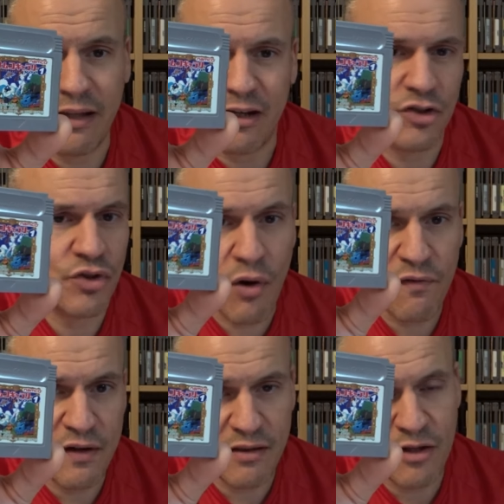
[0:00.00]

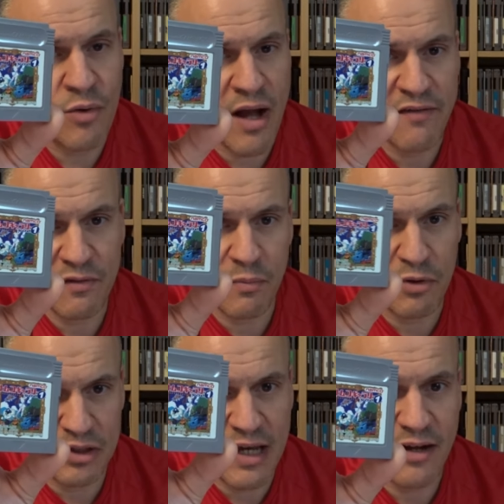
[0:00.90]
trophy that you have to
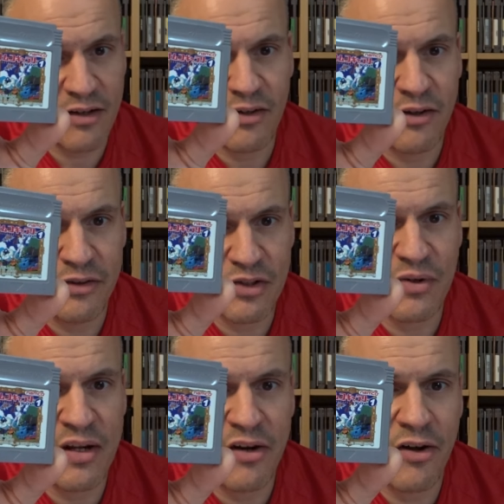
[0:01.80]
protect on the
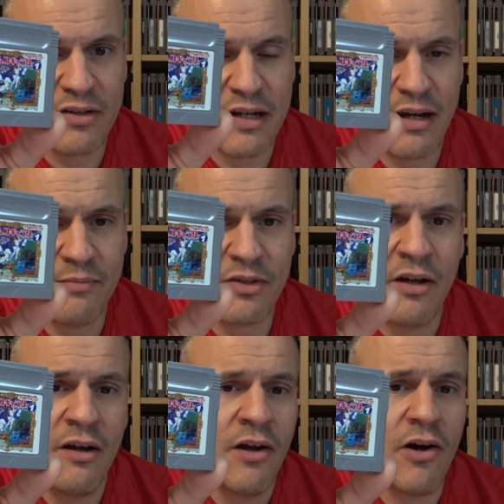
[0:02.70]
screen at all times.
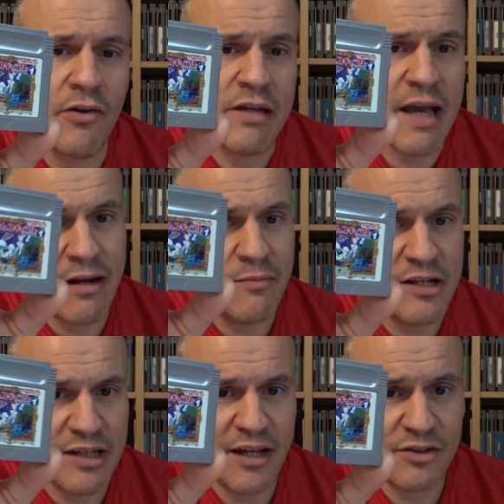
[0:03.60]
All the enemy
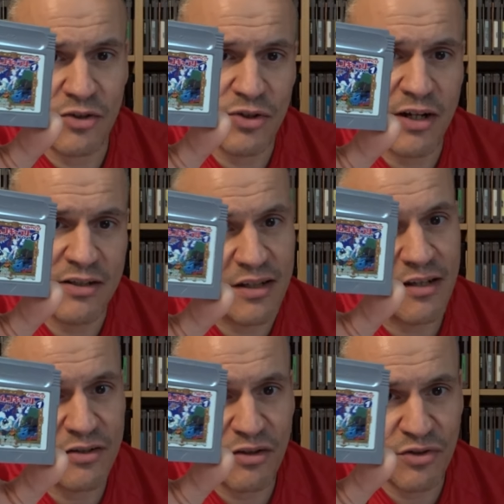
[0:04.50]
tanks are trying to
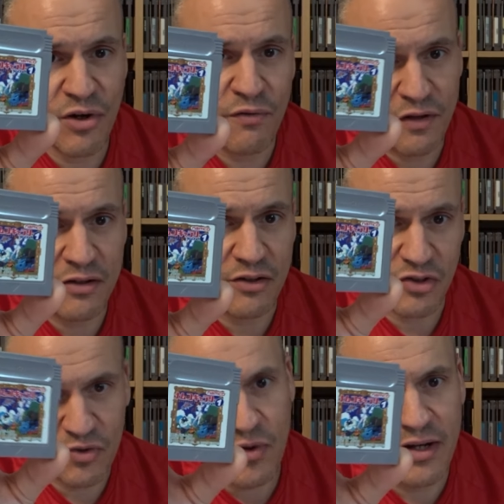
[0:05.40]
get to the trophy and
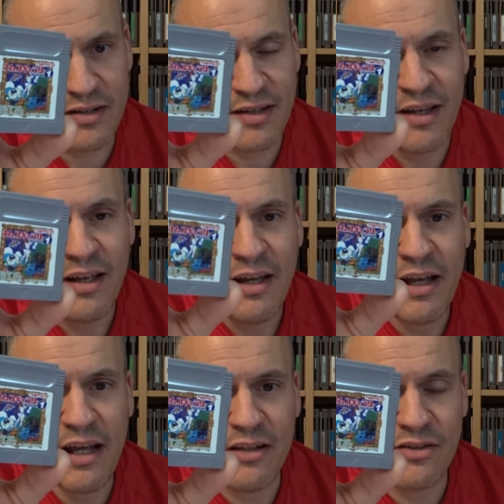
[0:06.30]
destroy it.
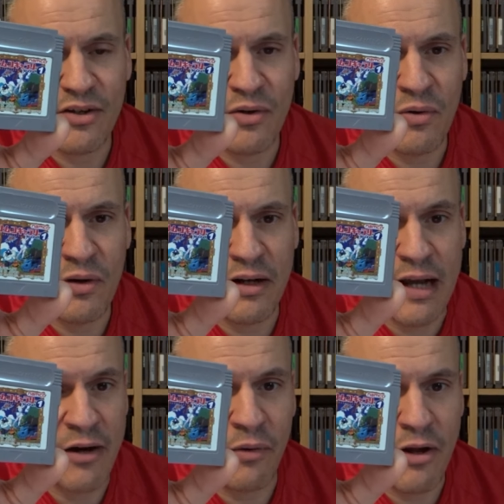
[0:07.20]
And so
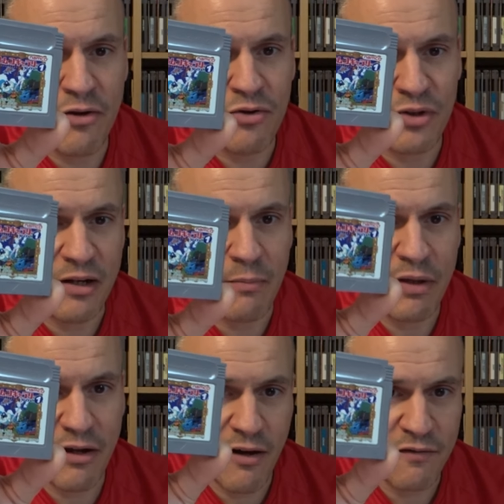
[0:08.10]
not only are you trying to
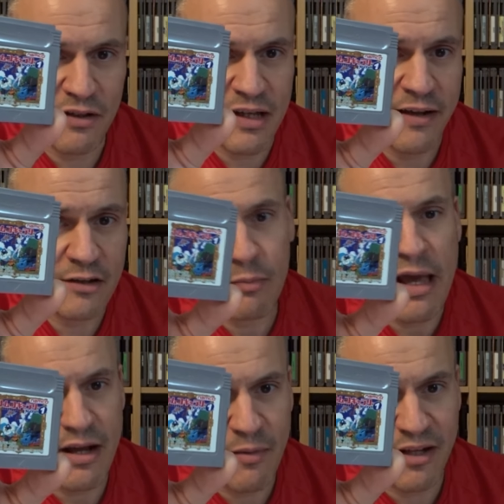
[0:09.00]
pick off the tanks
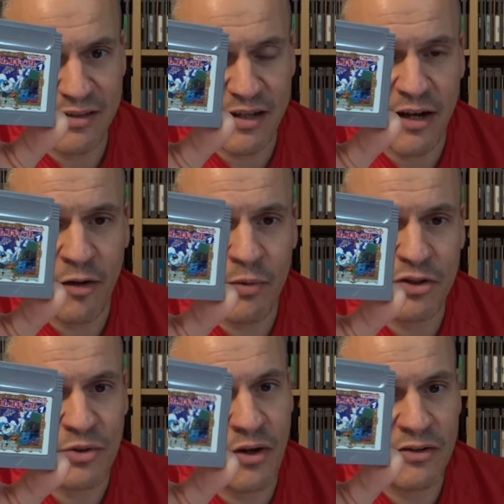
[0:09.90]
Pac-Man style,
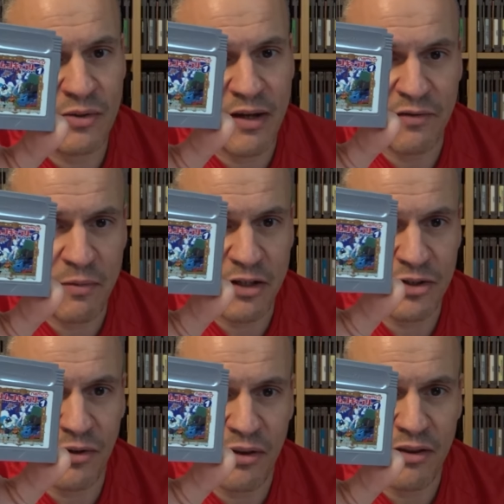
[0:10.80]
but you also have to make
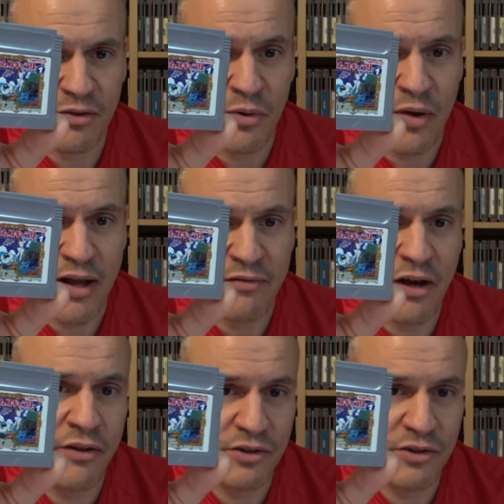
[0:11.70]
sure that you don't have other